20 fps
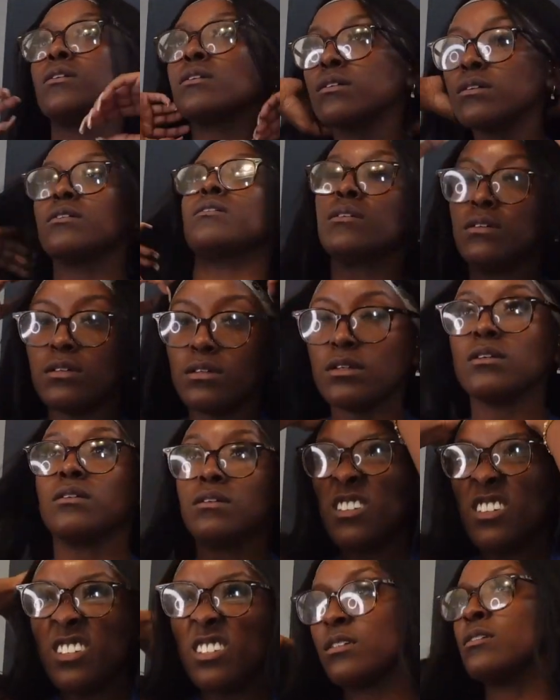Hey beauty
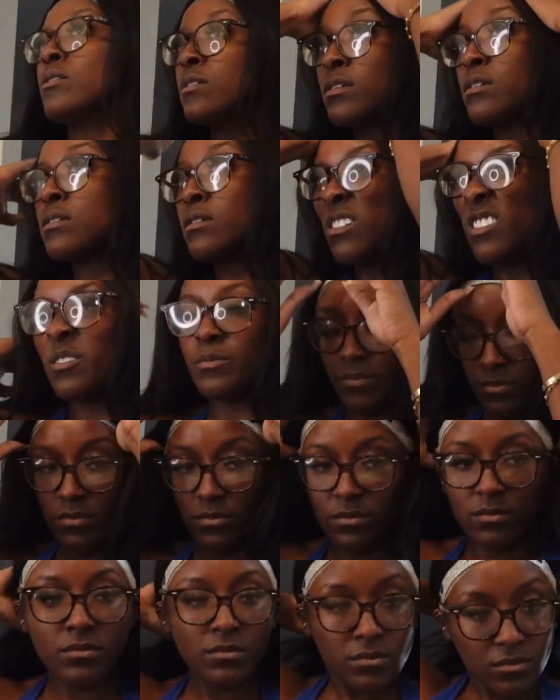babes, I'm back
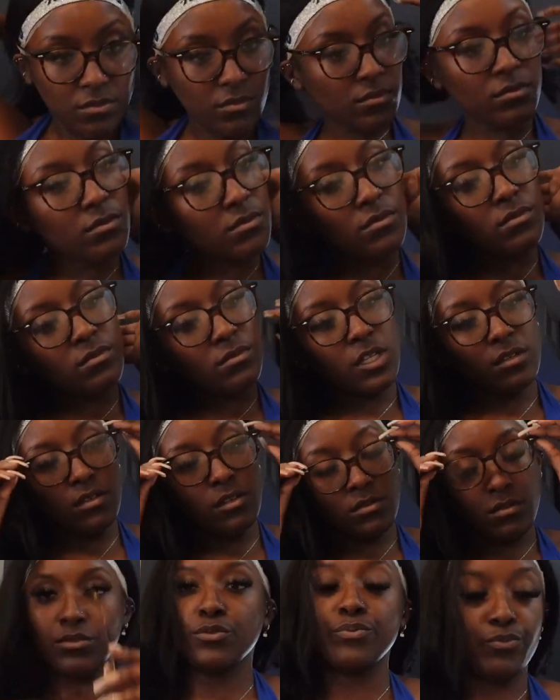with another
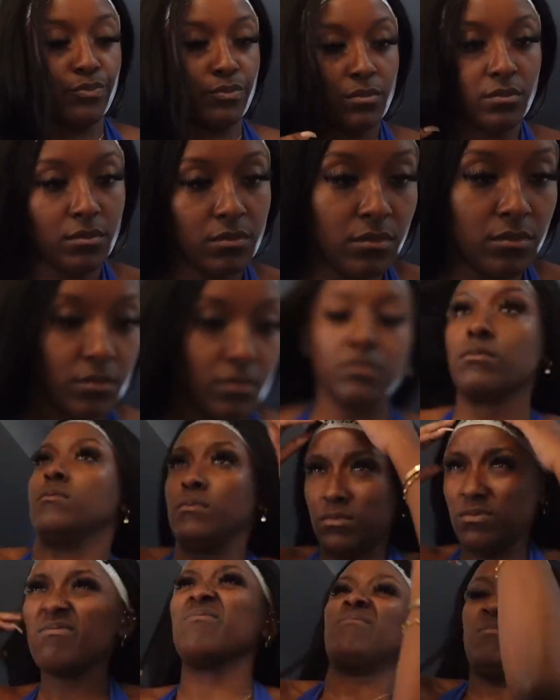video.
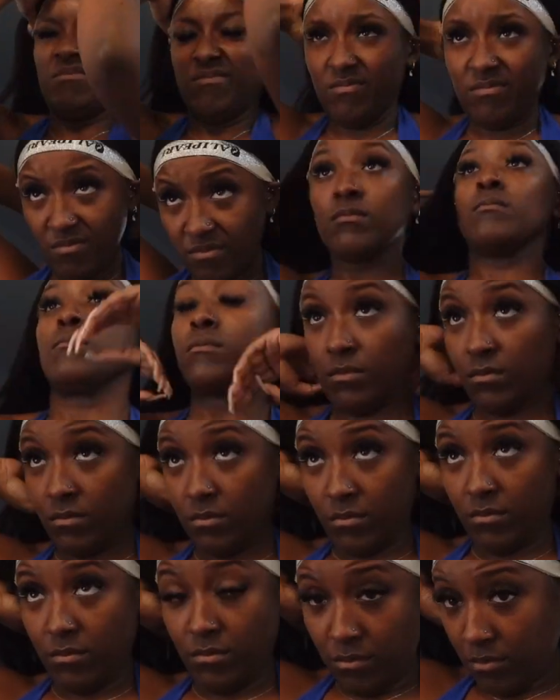Today we
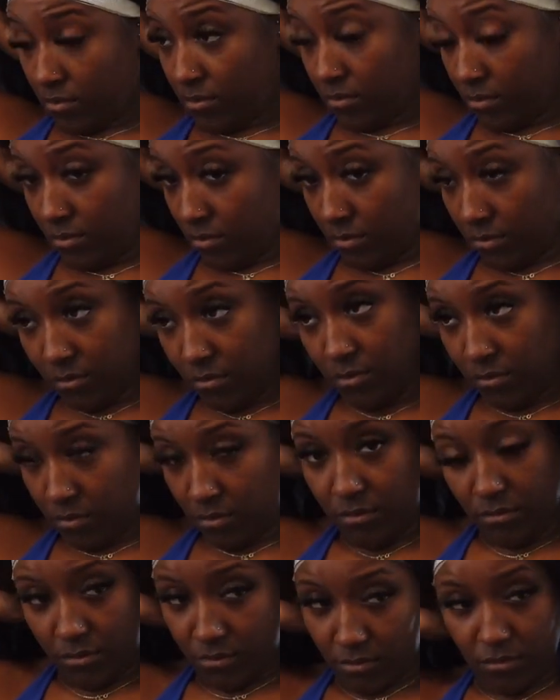are installing
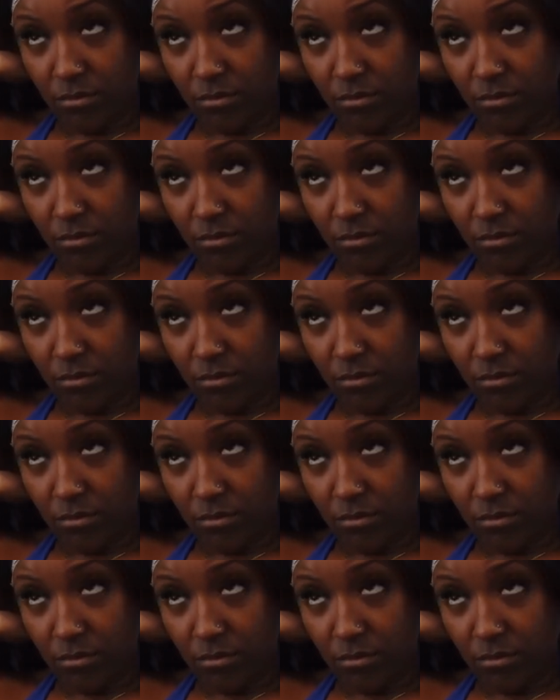a